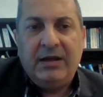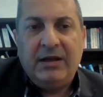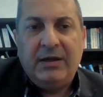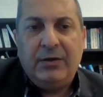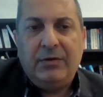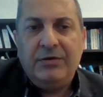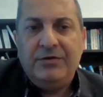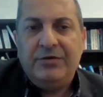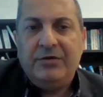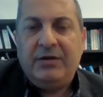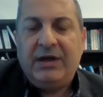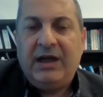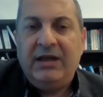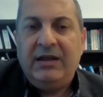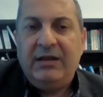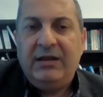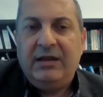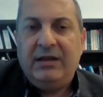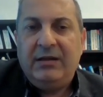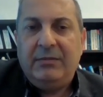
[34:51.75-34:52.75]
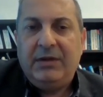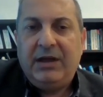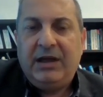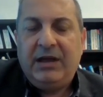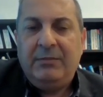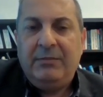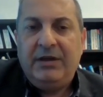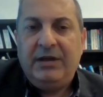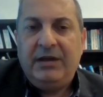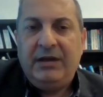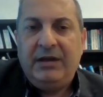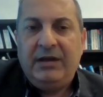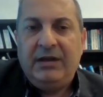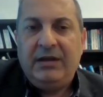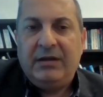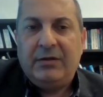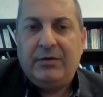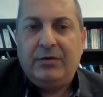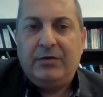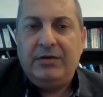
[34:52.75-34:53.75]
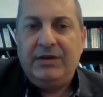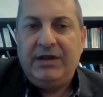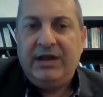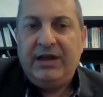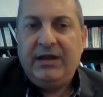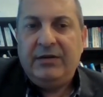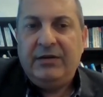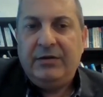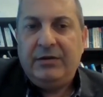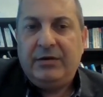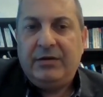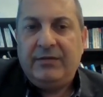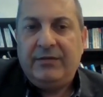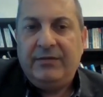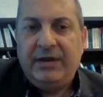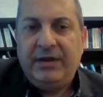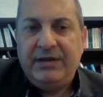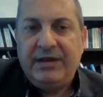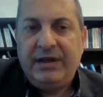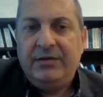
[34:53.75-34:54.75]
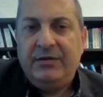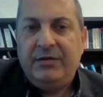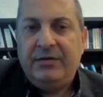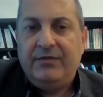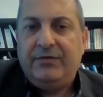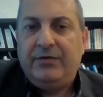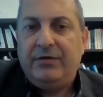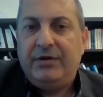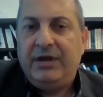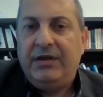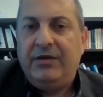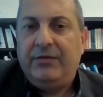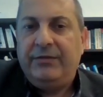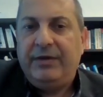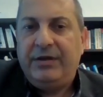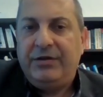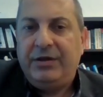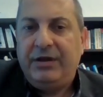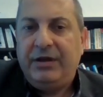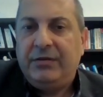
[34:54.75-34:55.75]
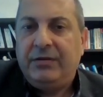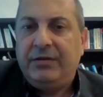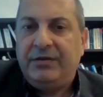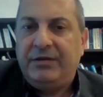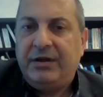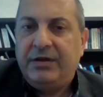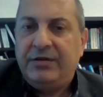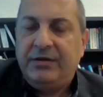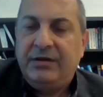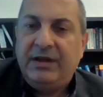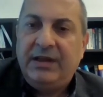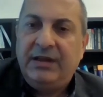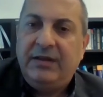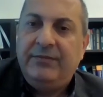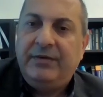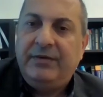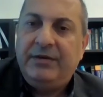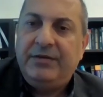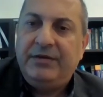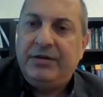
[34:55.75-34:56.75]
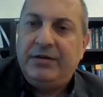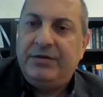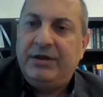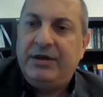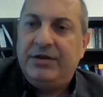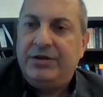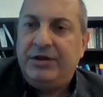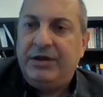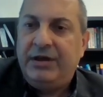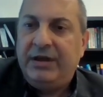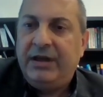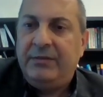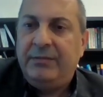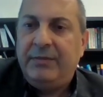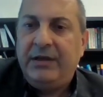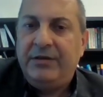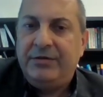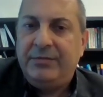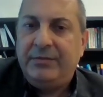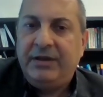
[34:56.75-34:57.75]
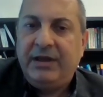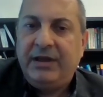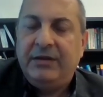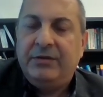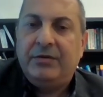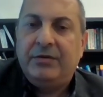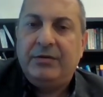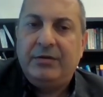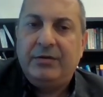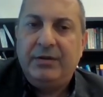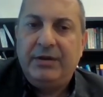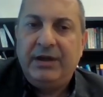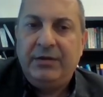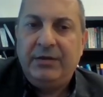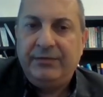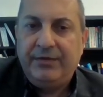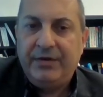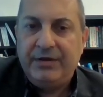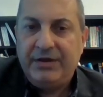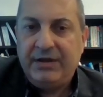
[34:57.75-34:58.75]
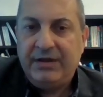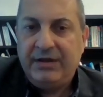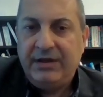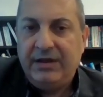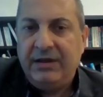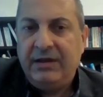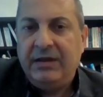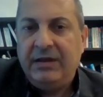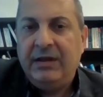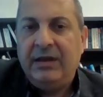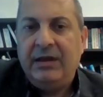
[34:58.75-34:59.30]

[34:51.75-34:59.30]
Also, I I'm the co-director of the Center for Innovation in Construction and Infrastructure Engineering and Management at Concordia University.